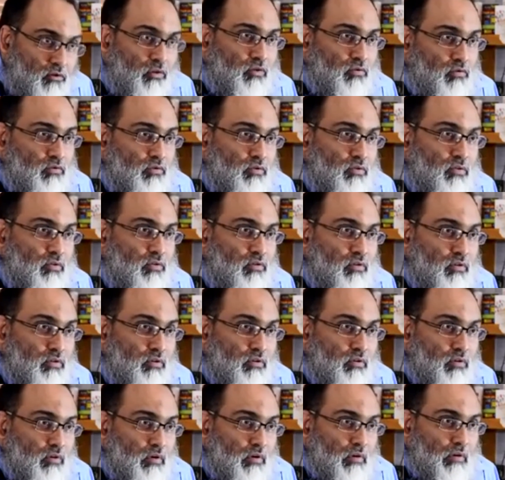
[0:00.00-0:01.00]

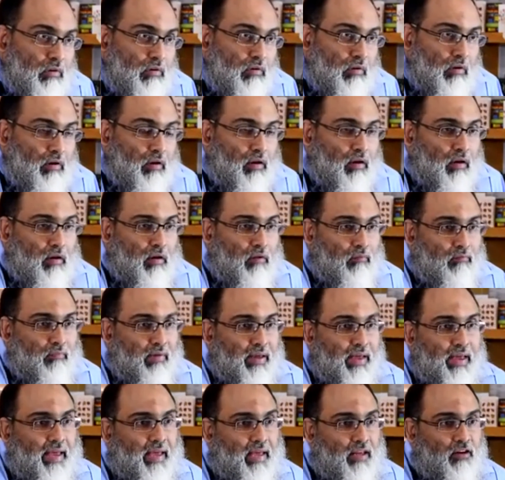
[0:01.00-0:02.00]

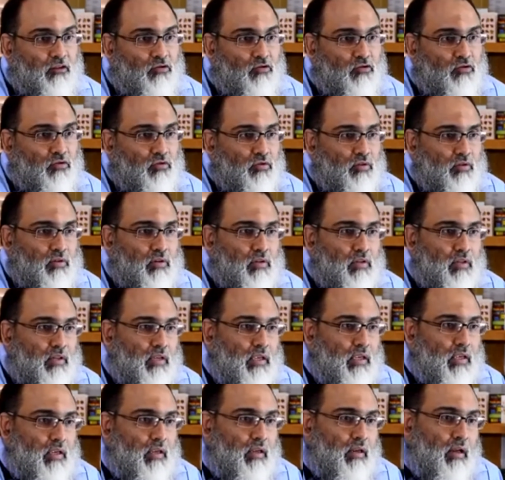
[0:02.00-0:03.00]
Don't. And
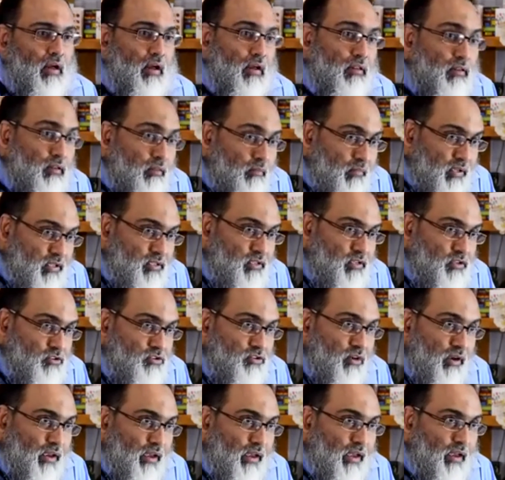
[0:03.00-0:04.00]
the other
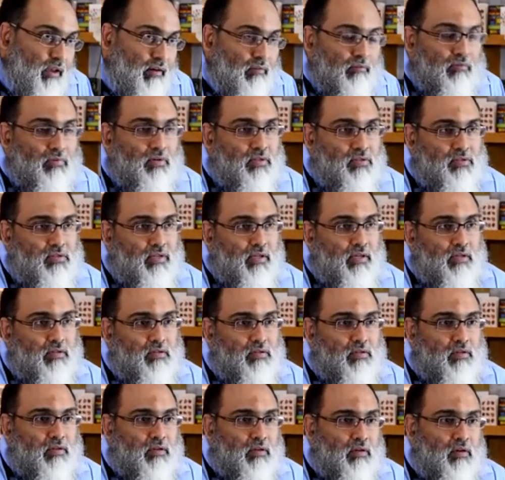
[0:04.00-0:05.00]
message I have is that
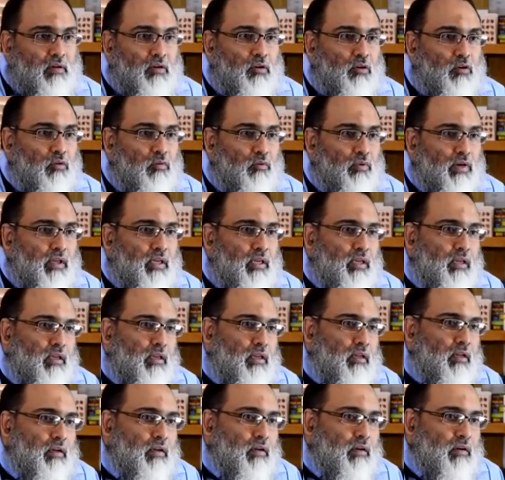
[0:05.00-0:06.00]

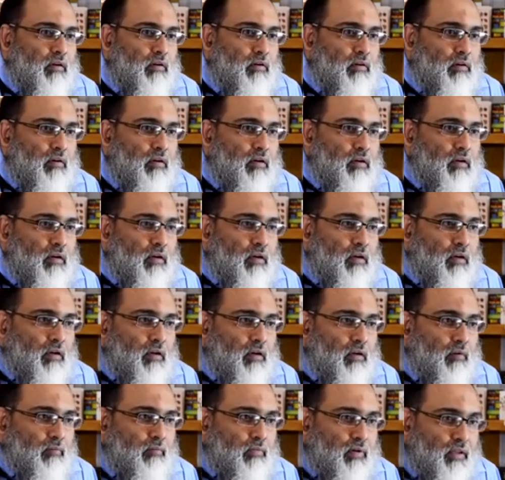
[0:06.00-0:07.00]
we
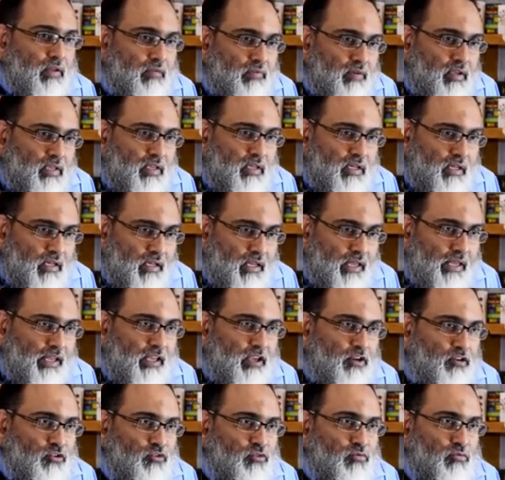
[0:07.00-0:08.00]
are living in an
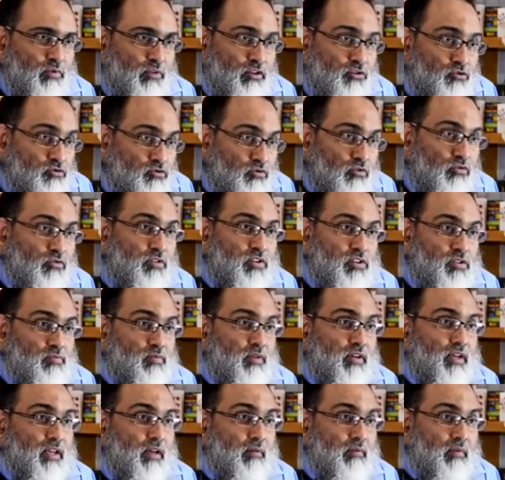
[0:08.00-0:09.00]
age where stroke
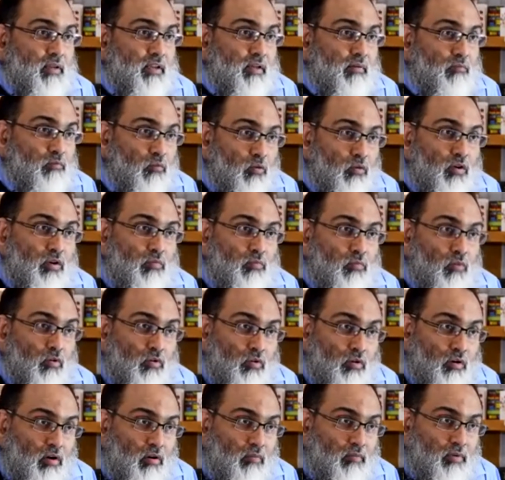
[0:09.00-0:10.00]
is becoming more and
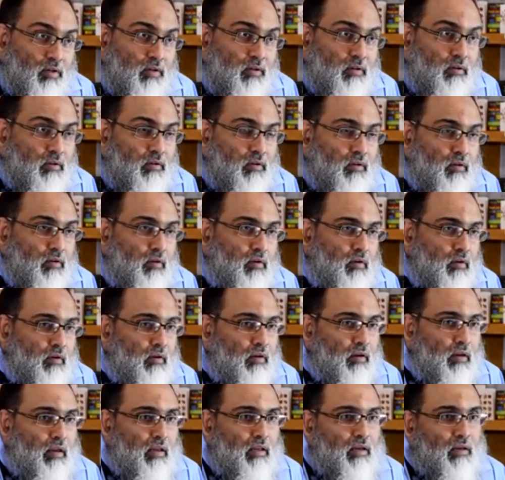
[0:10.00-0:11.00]
more common,
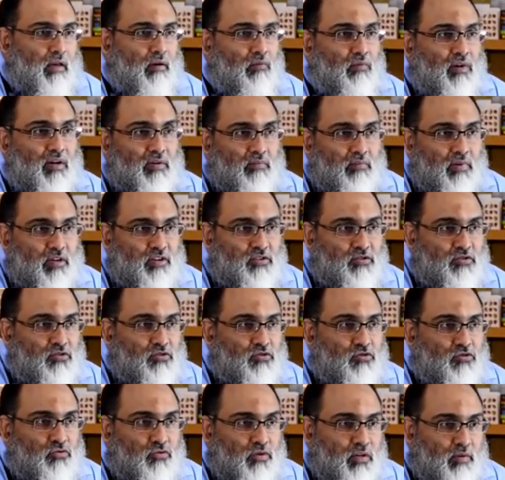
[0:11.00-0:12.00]
and I want
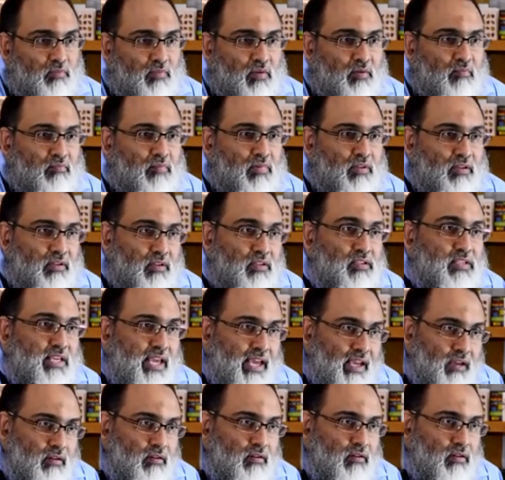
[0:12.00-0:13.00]
patients to remember
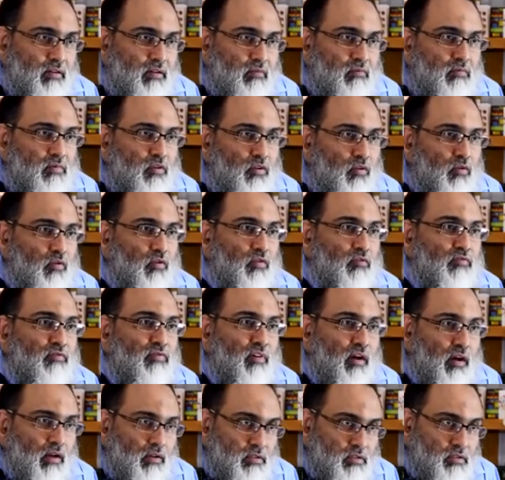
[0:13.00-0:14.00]
this acronym called
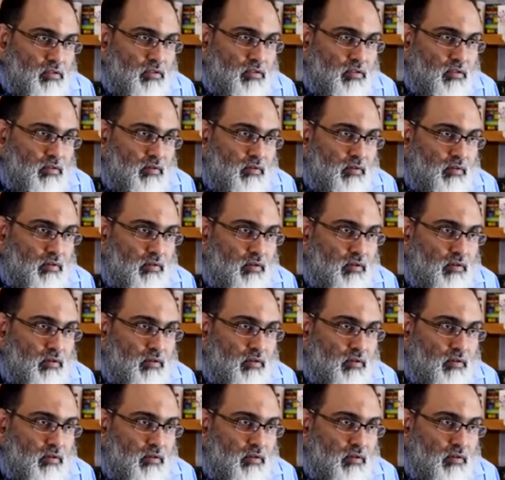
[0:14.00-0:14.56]
FAST,